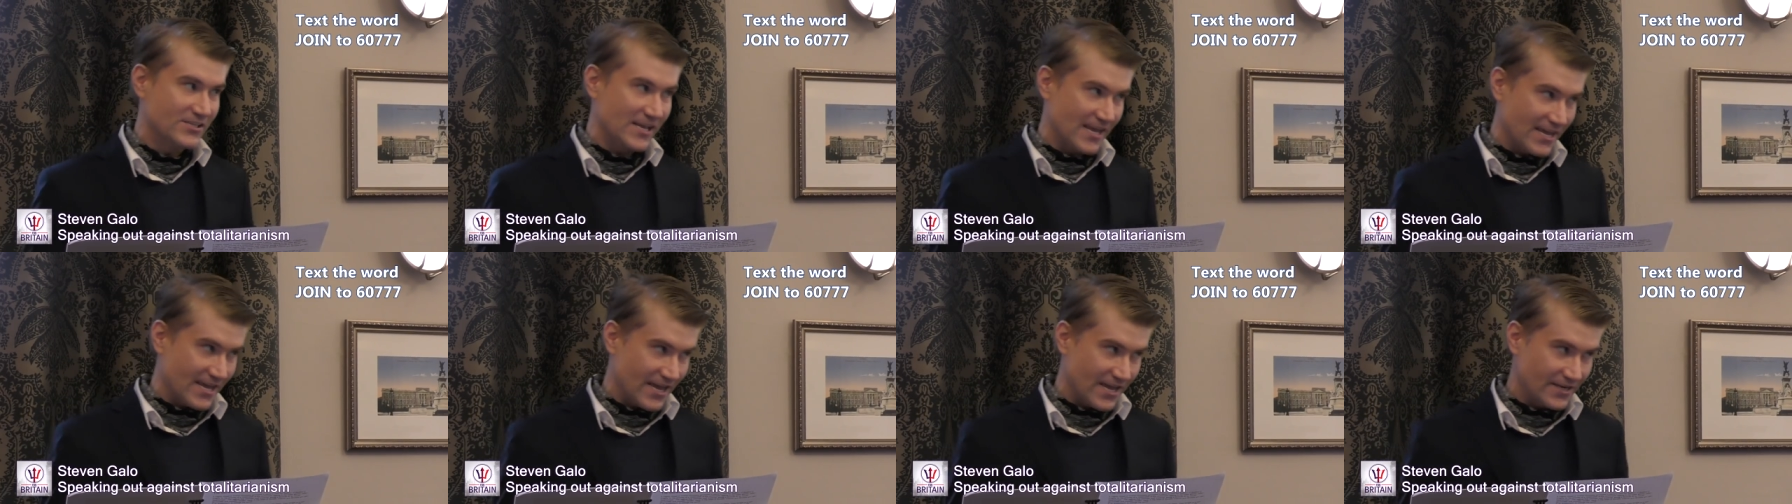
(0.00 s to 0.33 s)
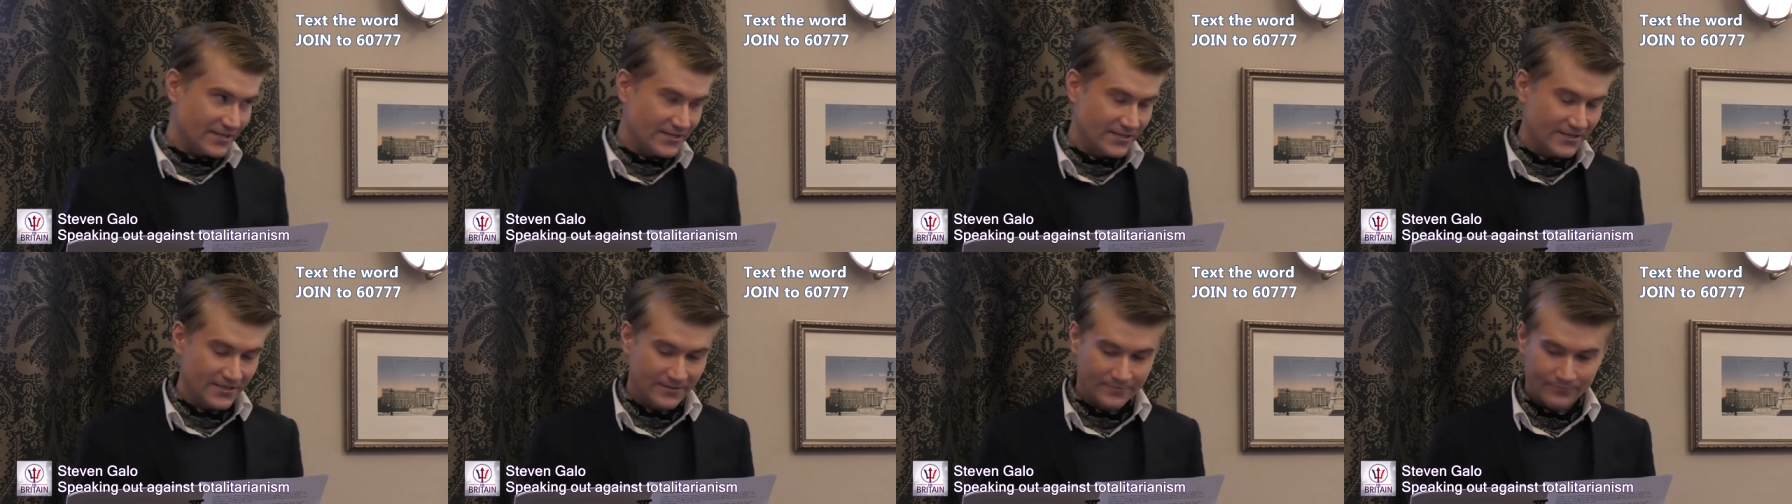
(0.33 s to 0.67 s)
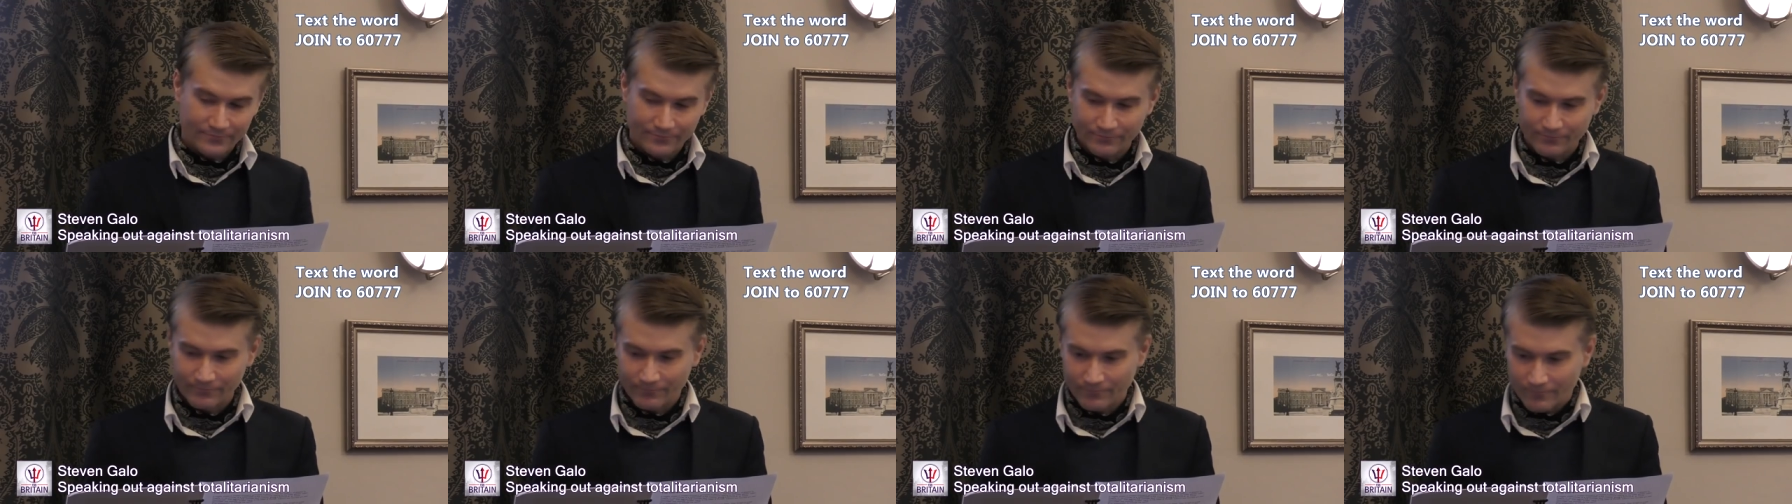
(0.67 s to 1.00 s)
ticket
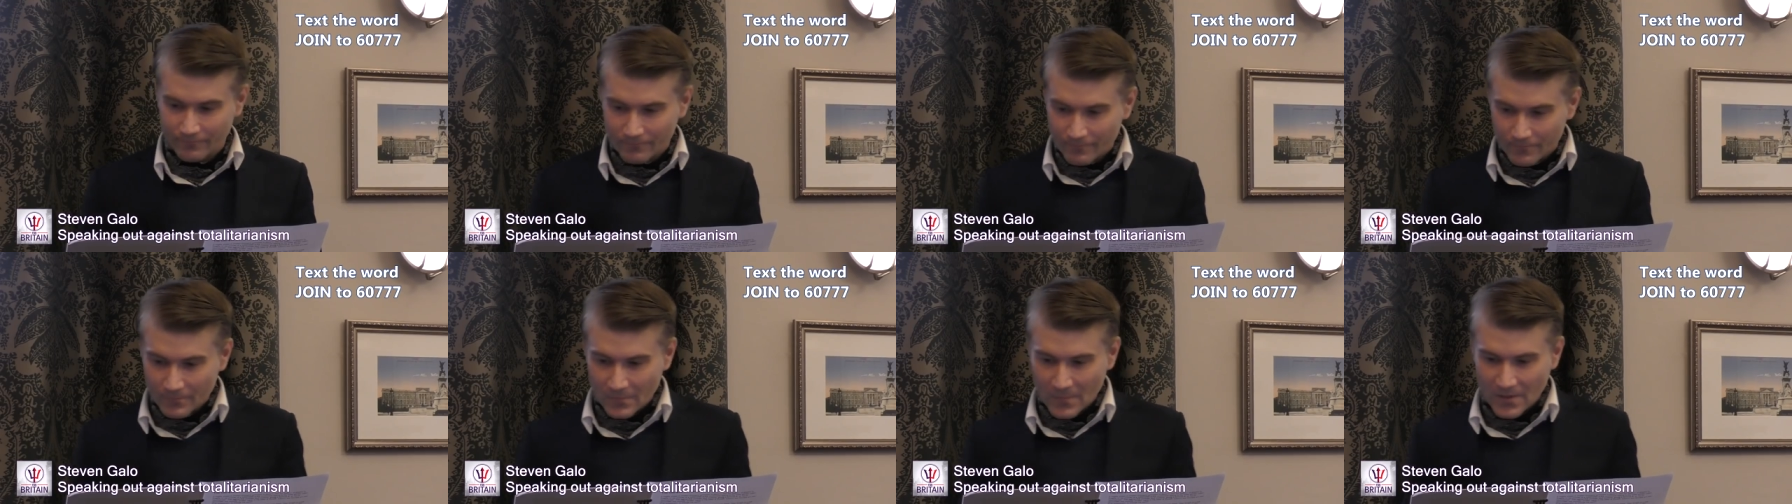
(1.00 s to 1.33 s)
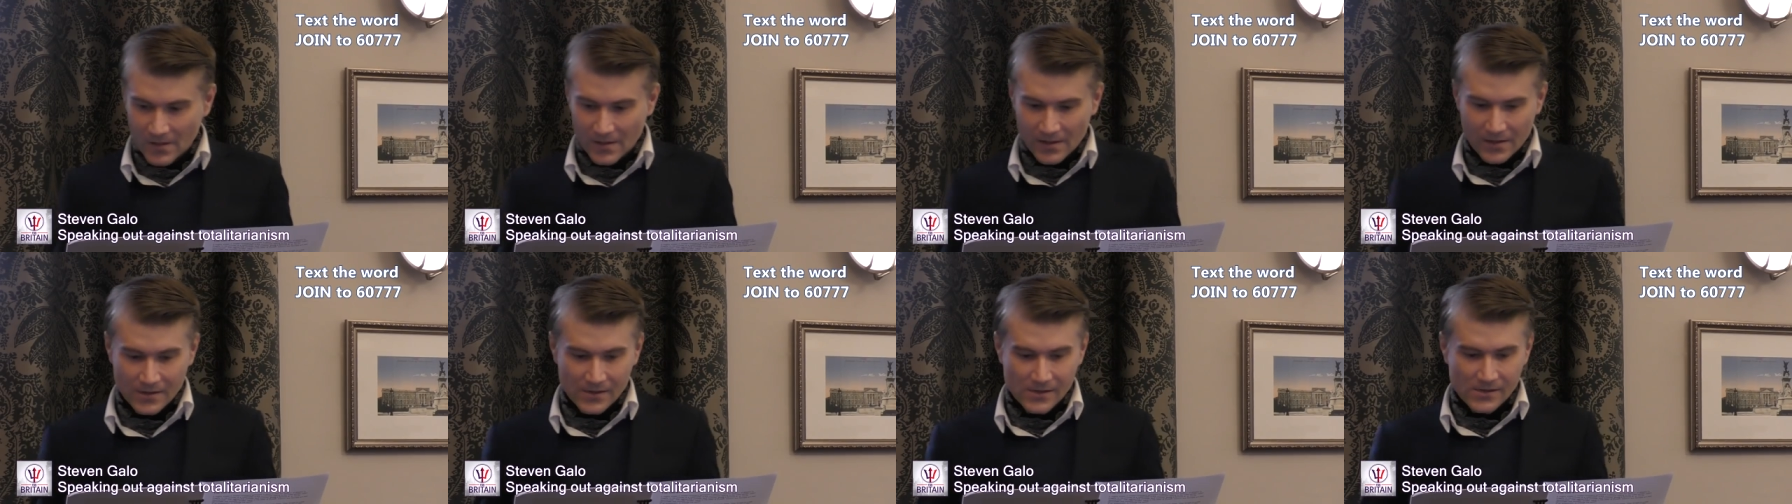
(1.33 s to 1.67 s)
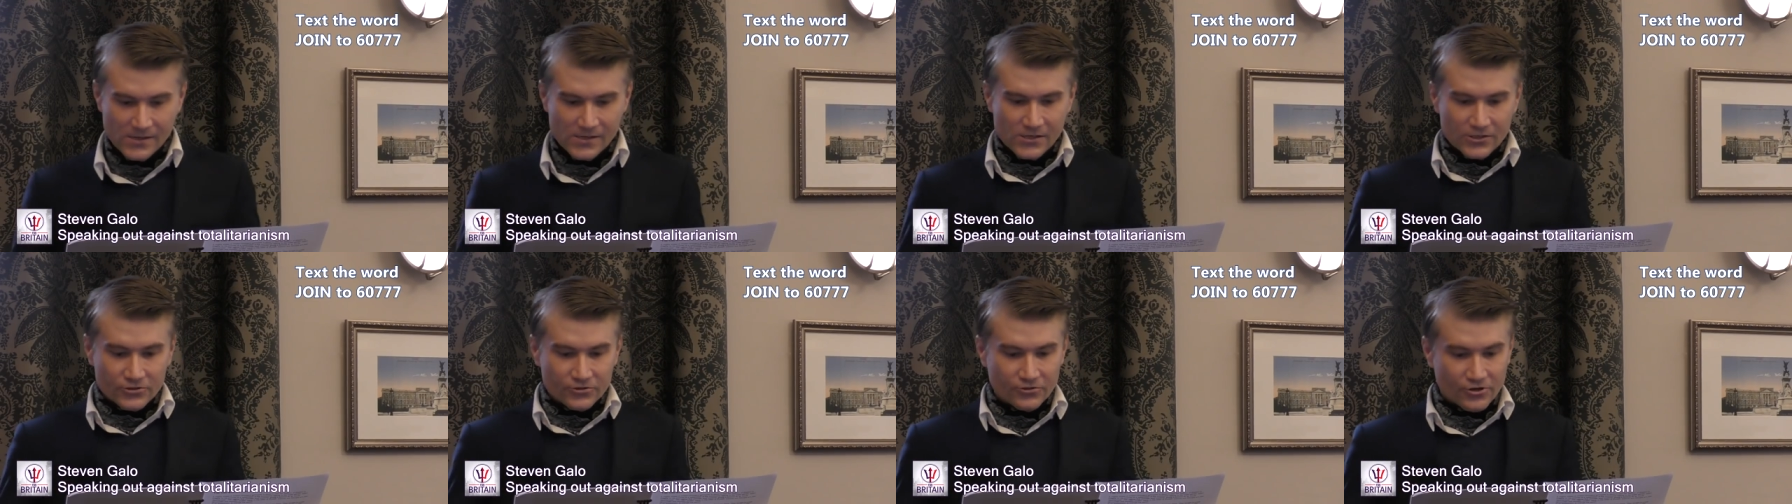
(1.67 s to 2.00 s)

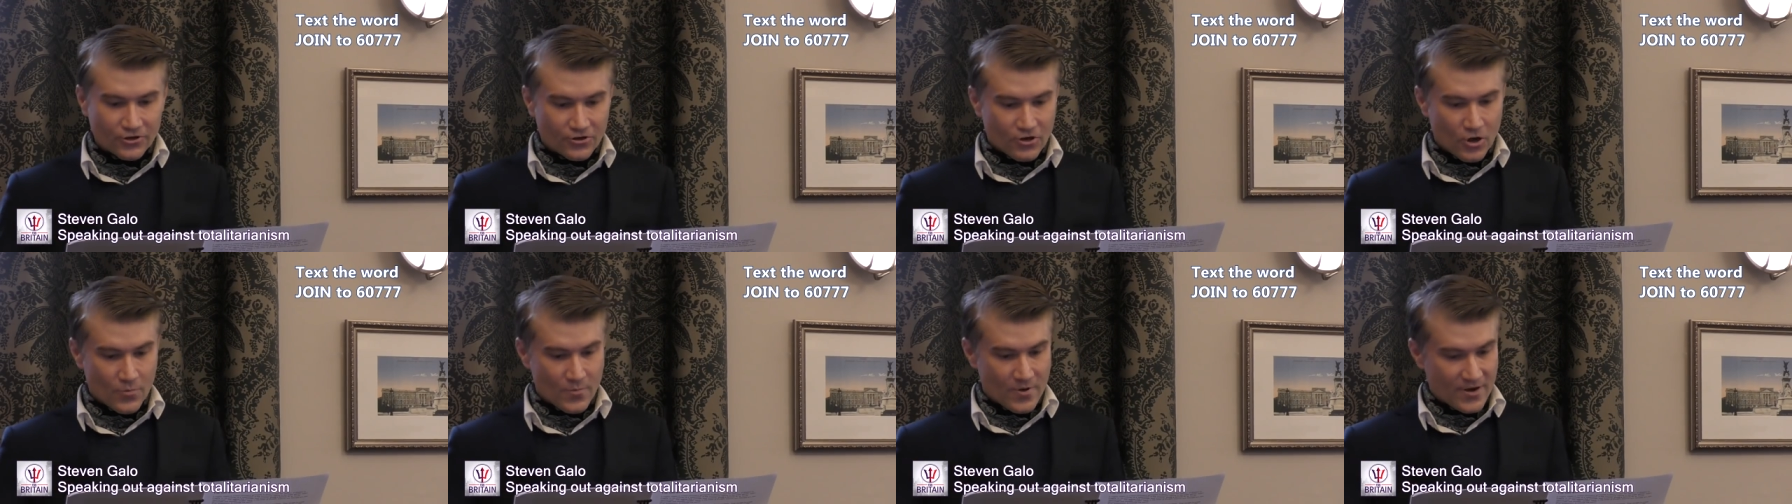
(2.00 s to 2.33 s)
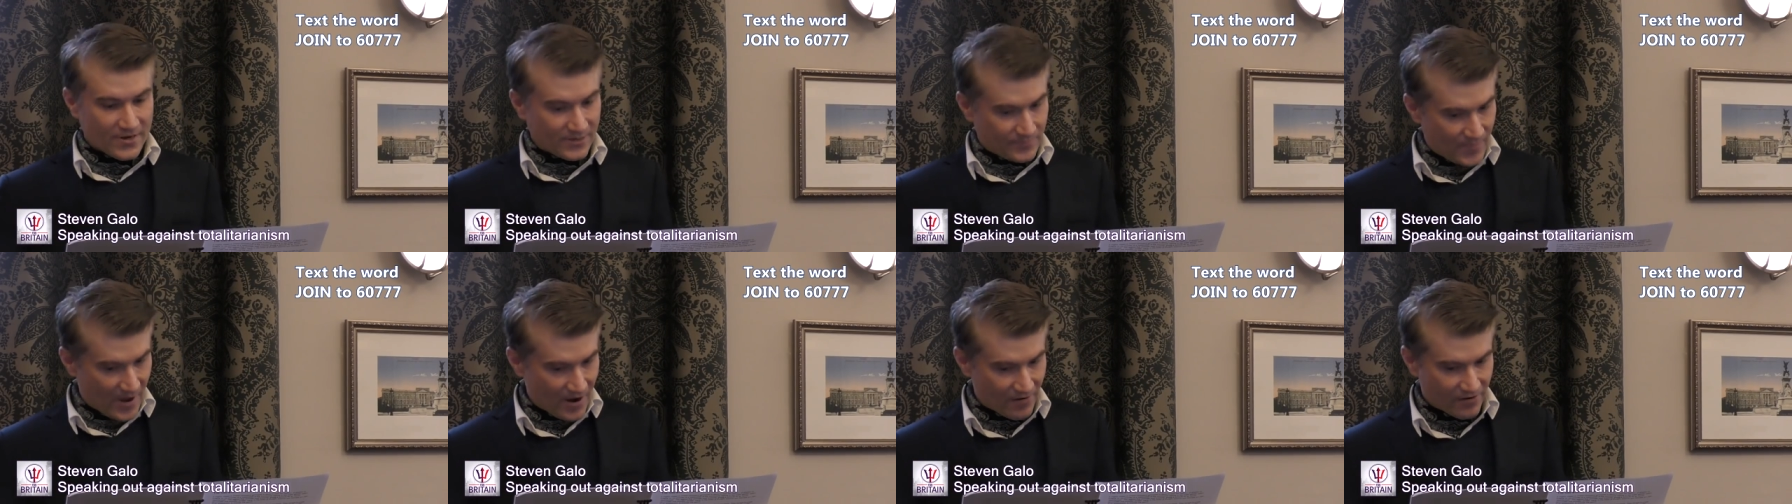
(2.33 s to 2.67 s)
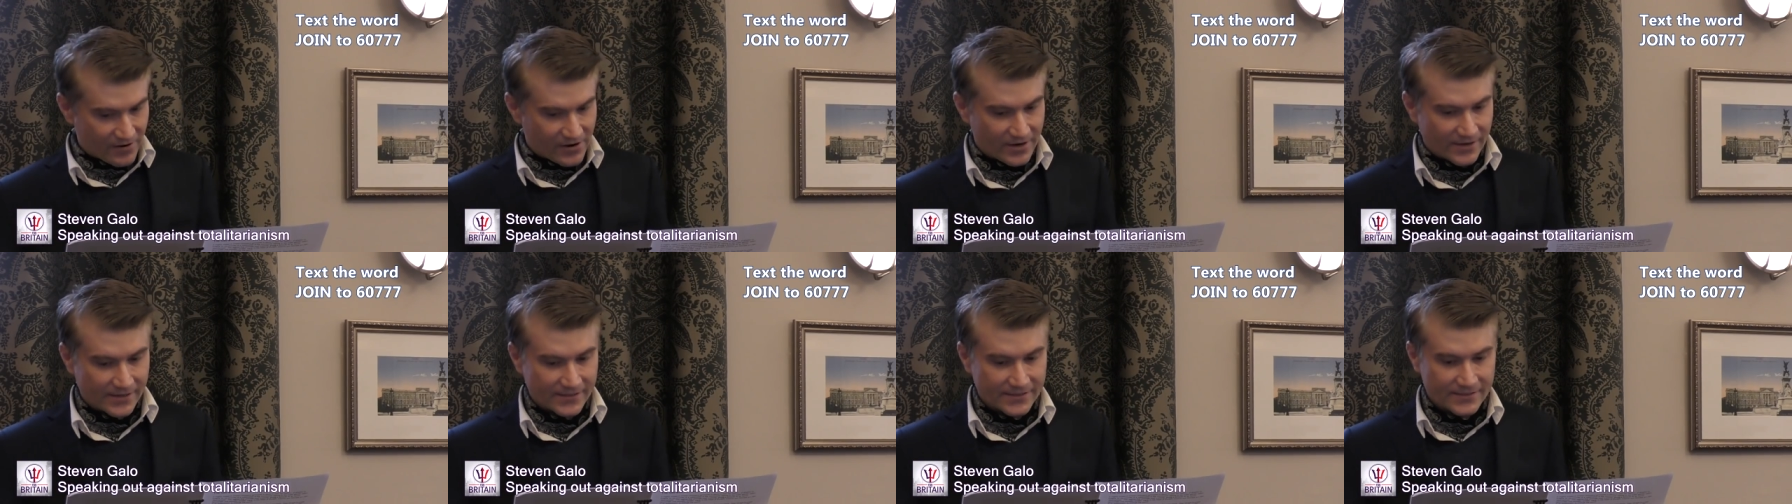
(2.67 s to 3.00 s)
to the communist
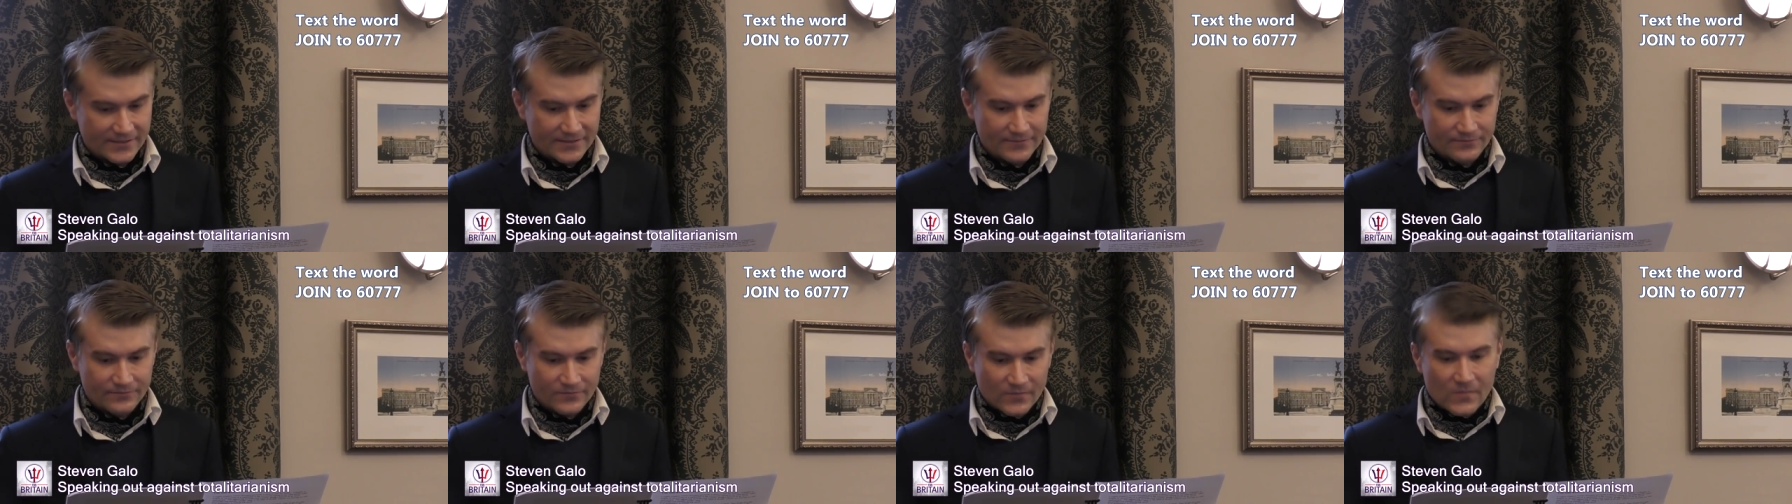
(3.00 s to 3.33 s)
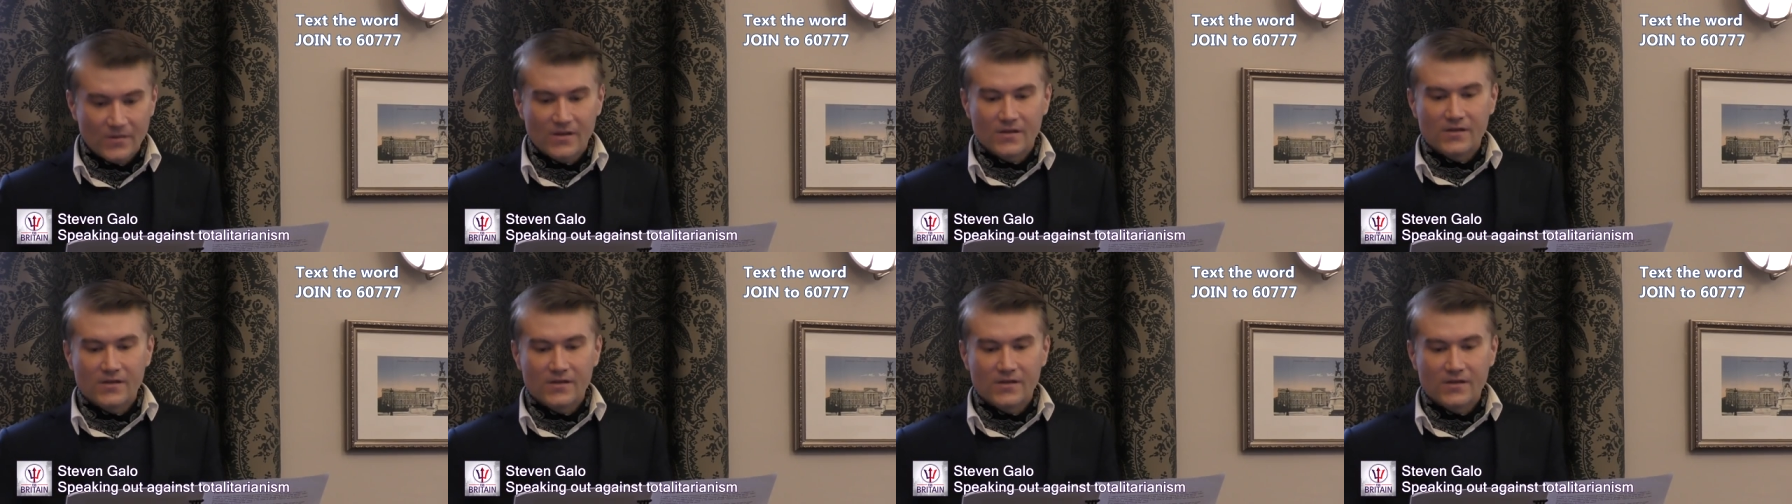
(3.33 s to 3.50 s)
paradise.